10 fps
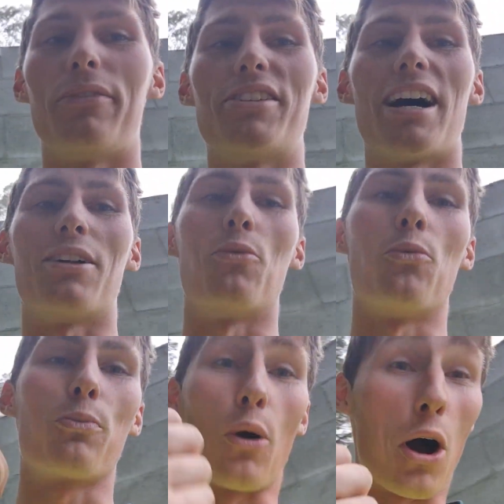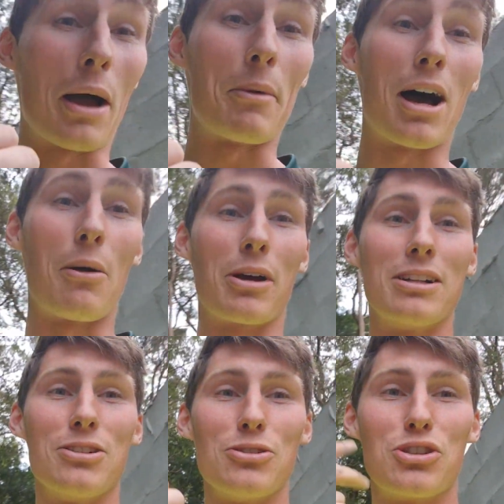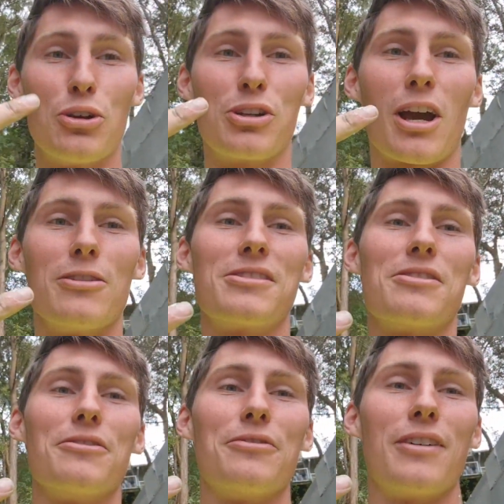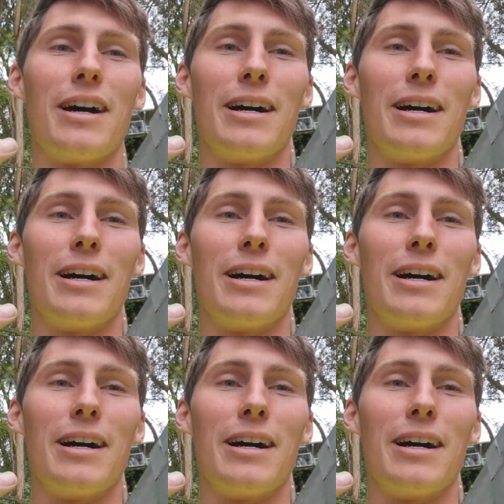we've done a primer. We're going to do 2 coats of